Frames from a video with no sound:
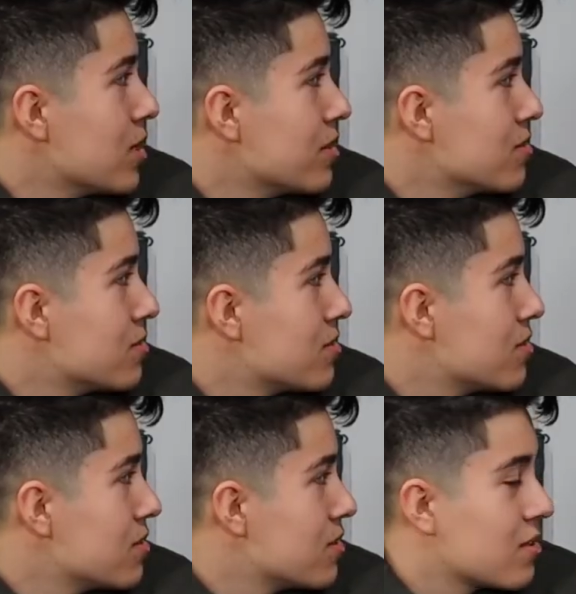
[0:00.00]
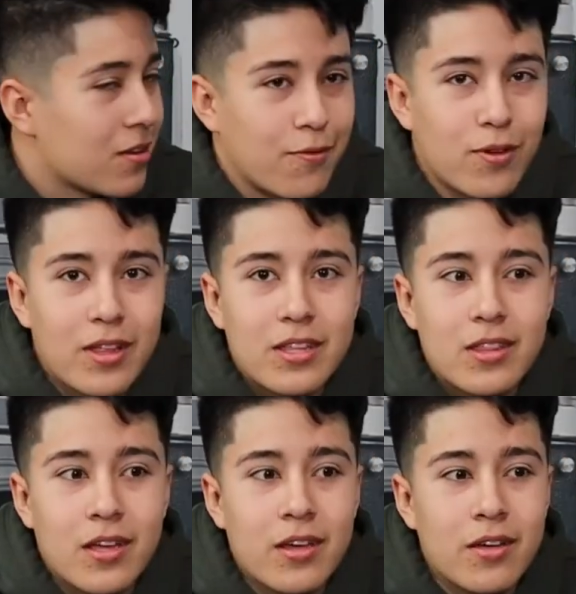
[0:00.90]
is I use for
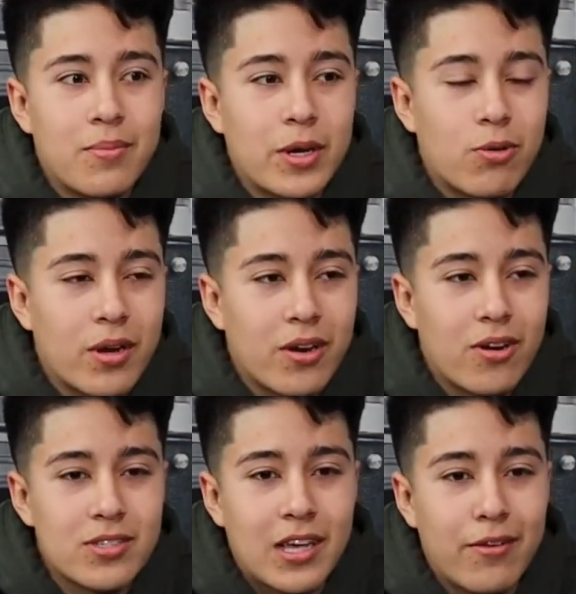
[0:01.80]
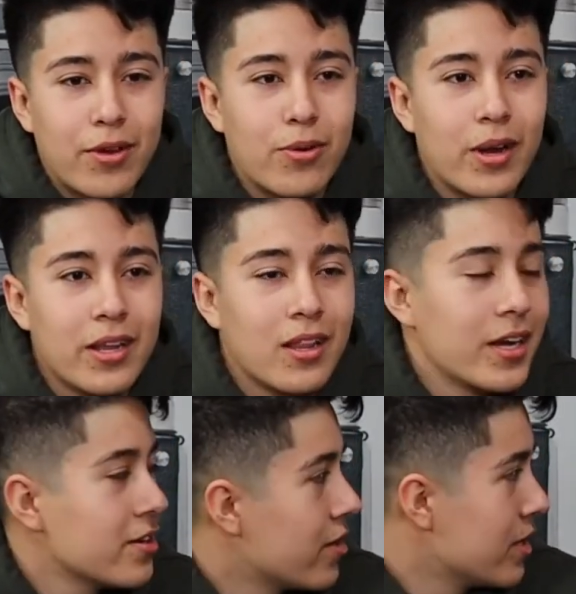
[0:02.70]
like my credit cards that have a credit
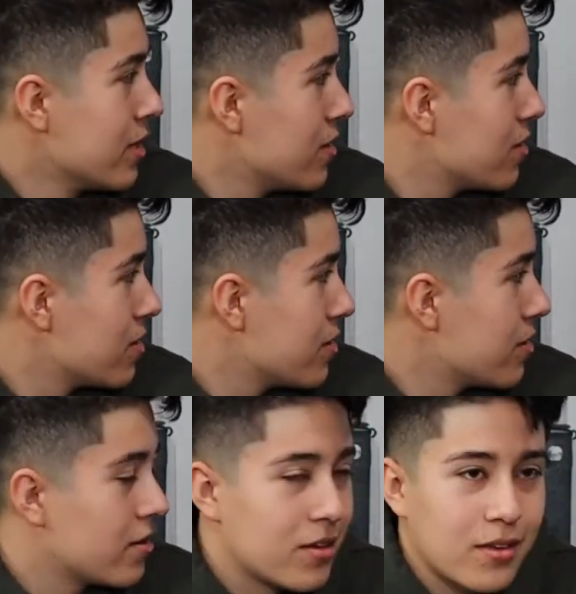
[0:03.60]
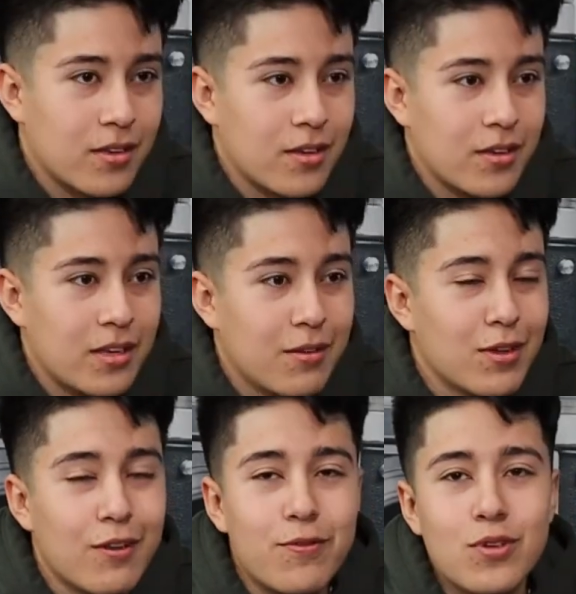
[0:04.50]
line on it.
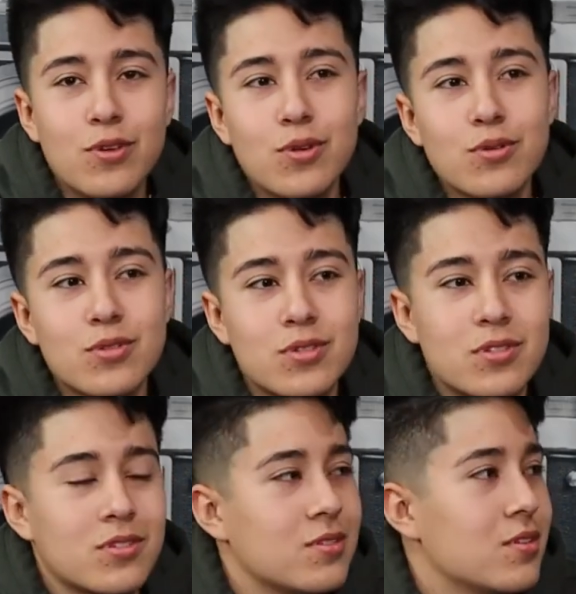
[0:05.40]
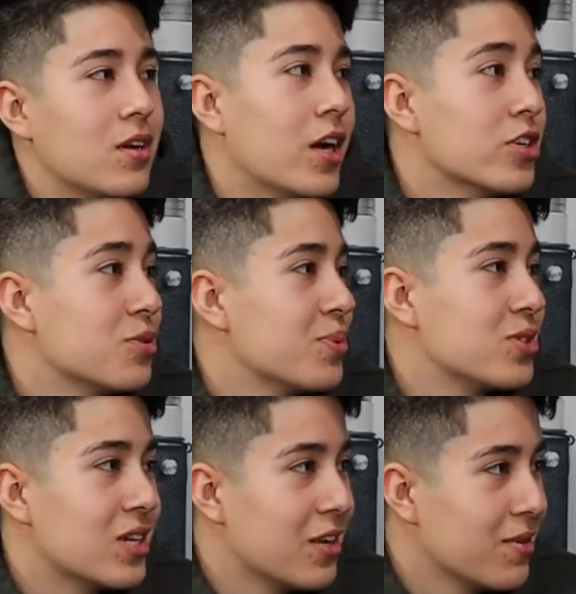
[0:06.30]
Even if you use
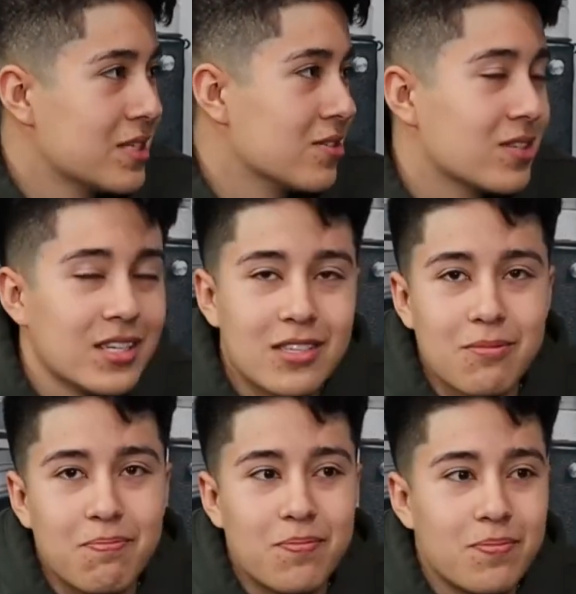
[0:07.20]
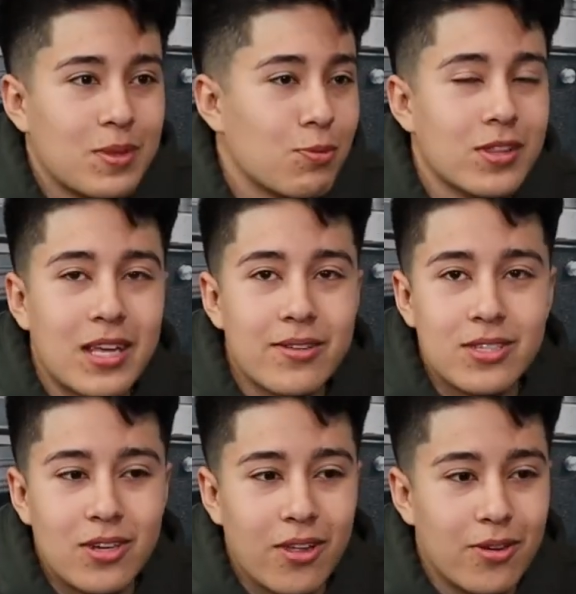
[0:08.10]
100% of it, so say it's a
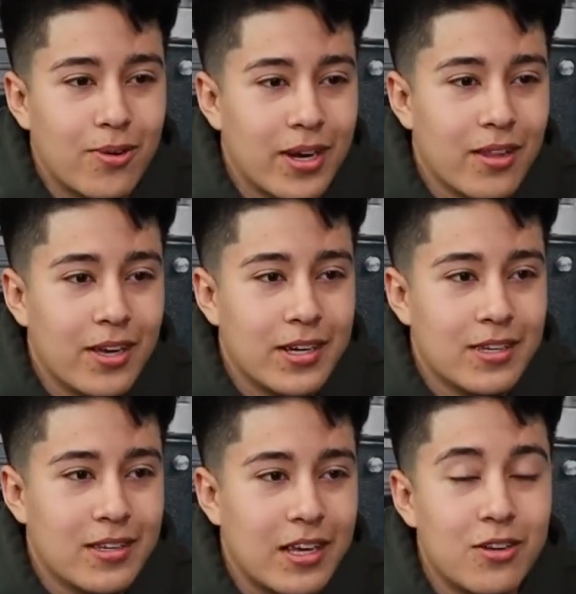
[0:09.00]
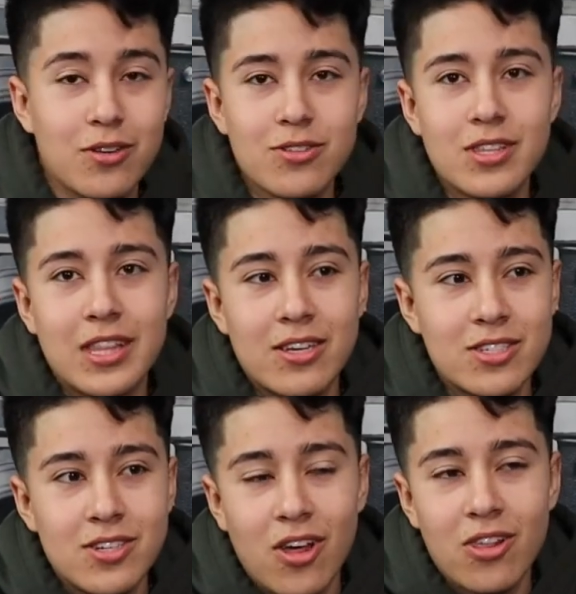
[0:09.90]
$1,000 credit line and you use
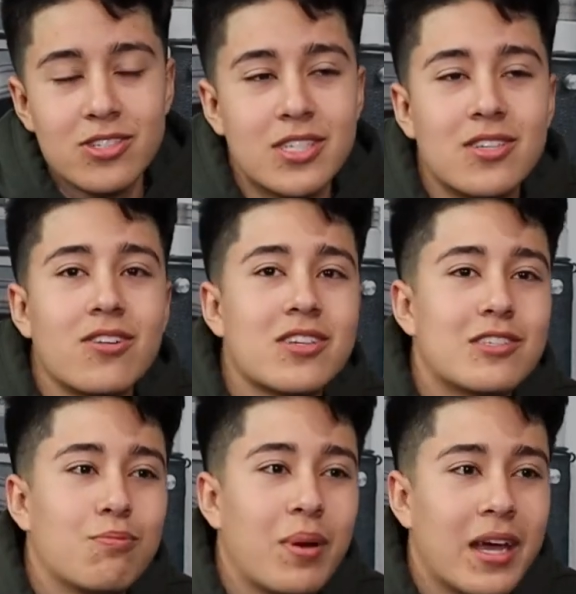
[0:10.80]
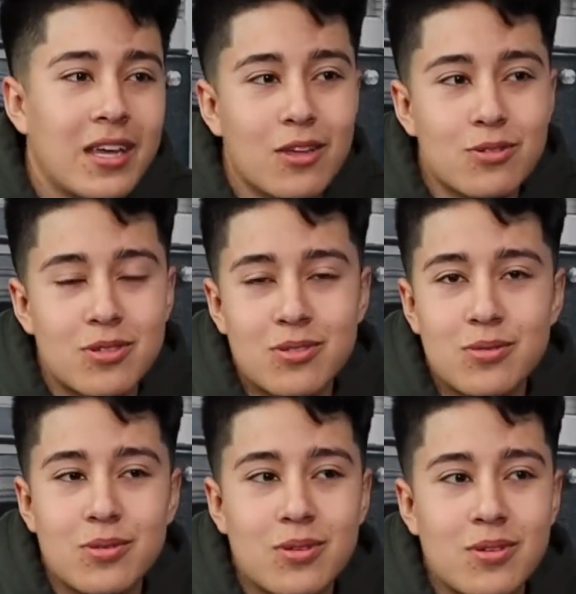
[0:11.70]
$1,000, as long as you pay those,